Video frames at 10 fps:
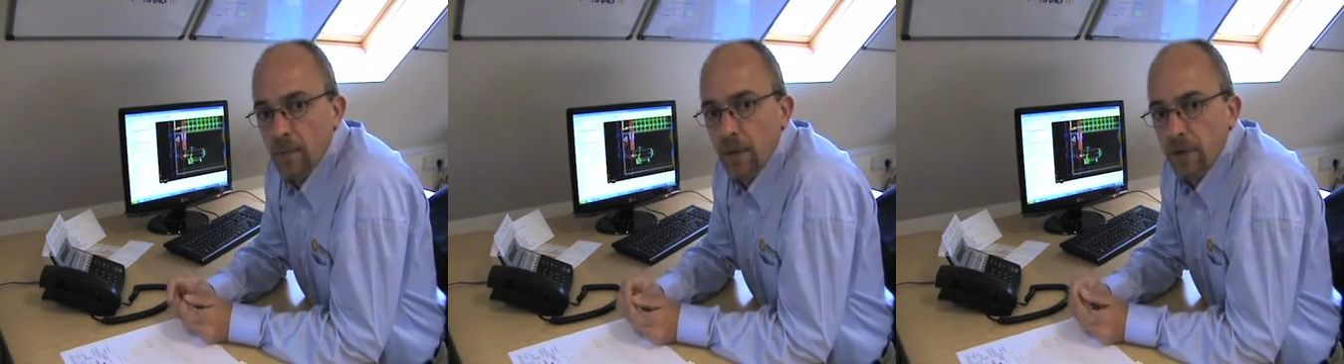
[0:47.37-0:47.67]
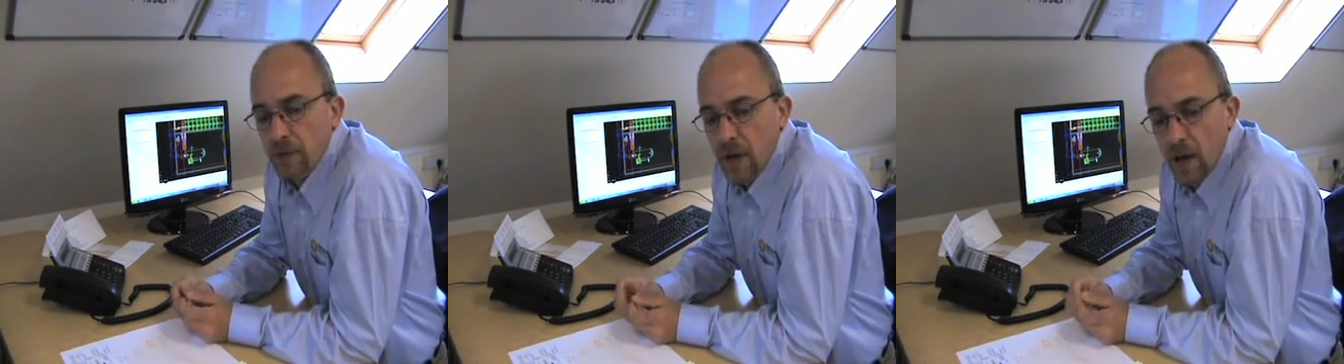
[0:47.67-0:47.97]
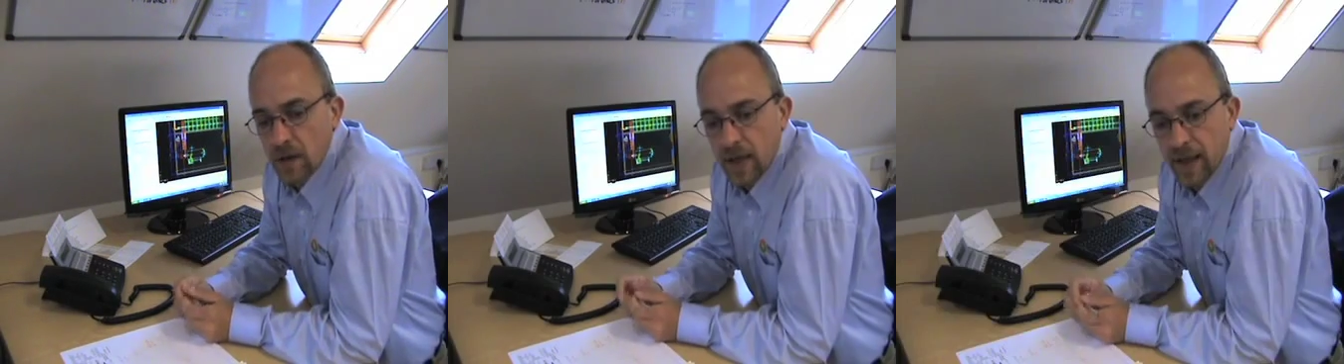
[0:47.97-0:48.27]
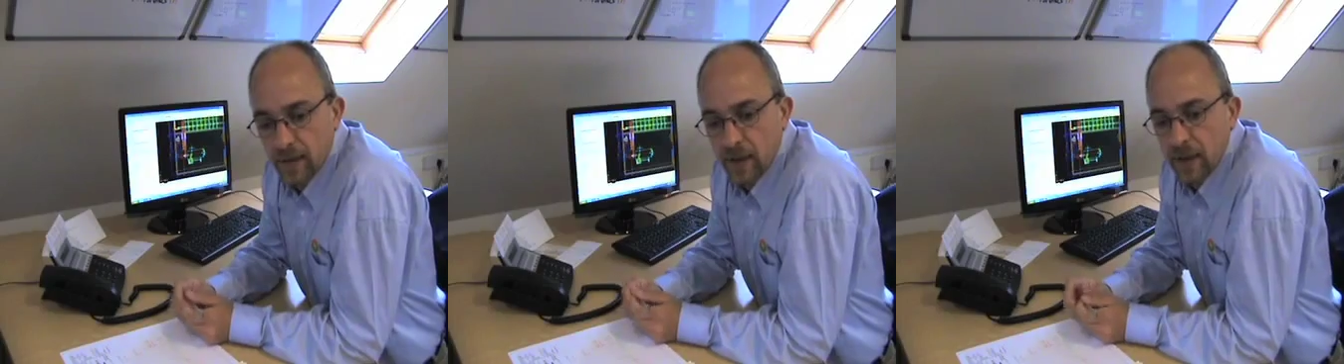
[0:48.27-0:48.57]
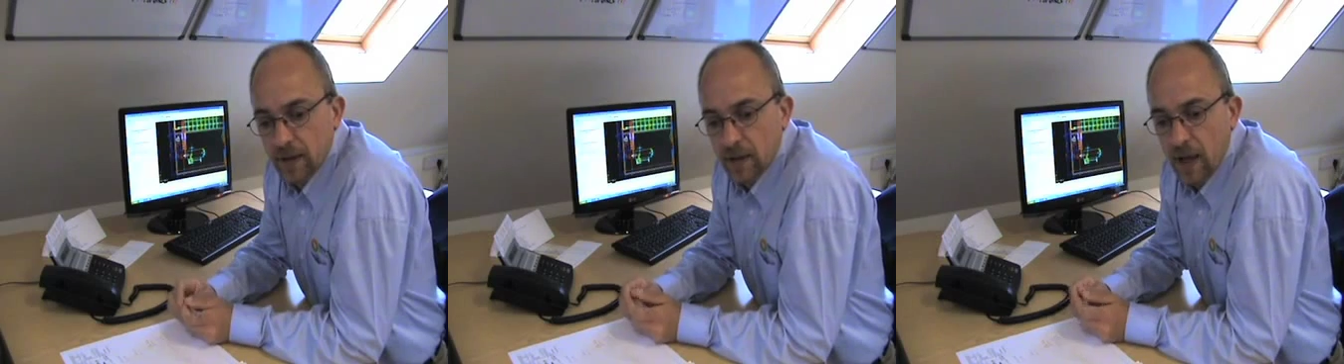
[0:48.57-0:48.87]
With regard to how
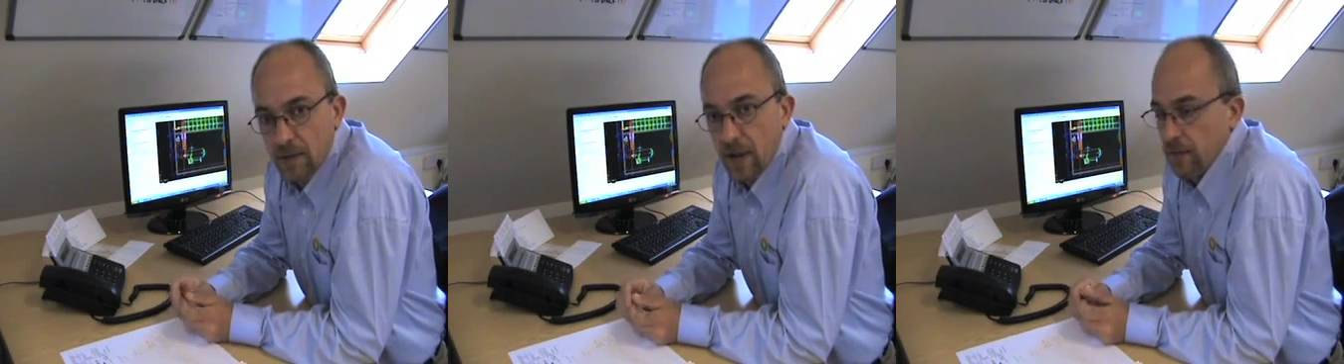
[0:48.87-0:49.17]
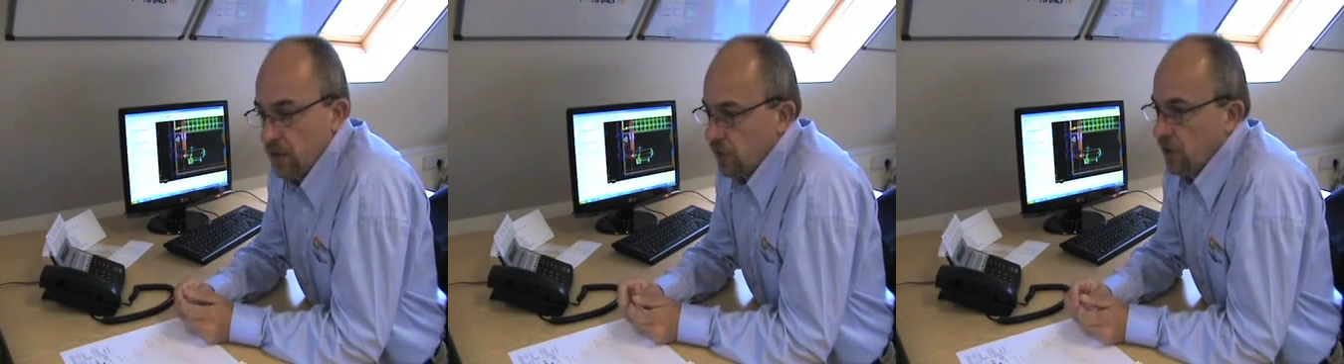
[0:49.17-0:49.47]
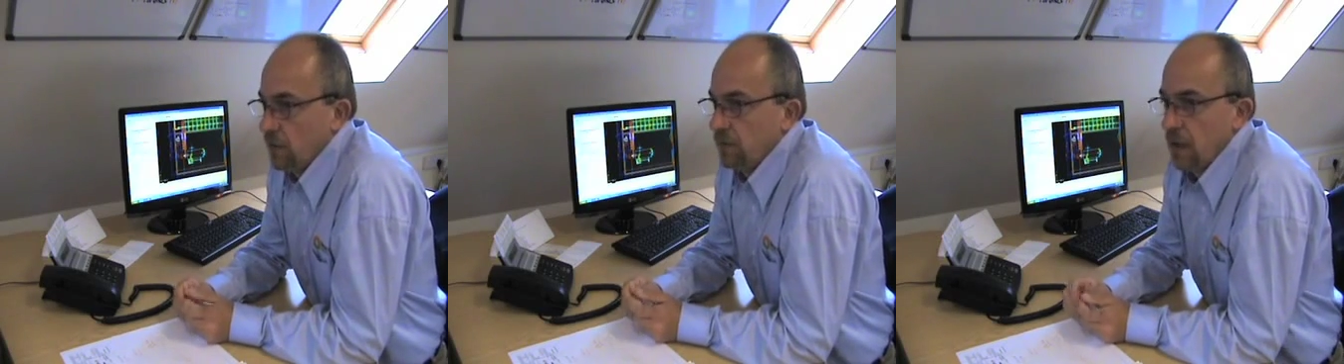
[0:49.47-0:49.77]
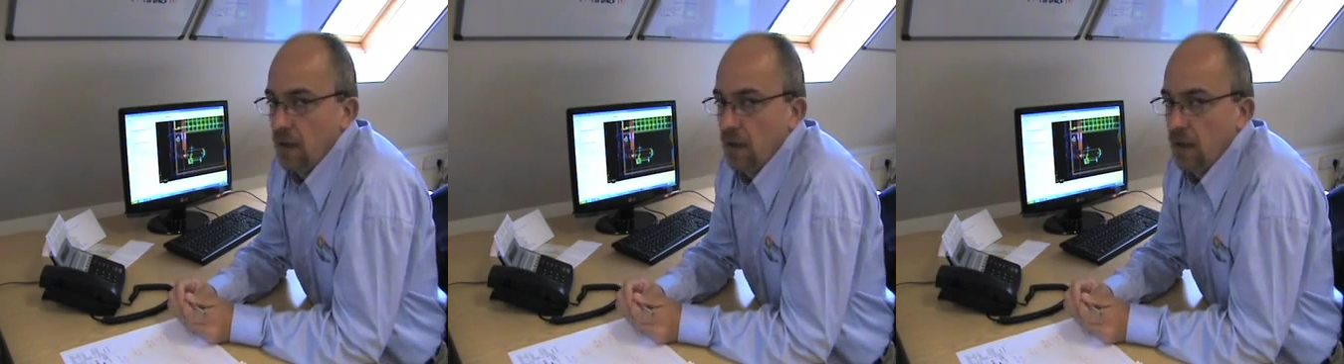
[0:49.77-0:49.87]
I came to have this job,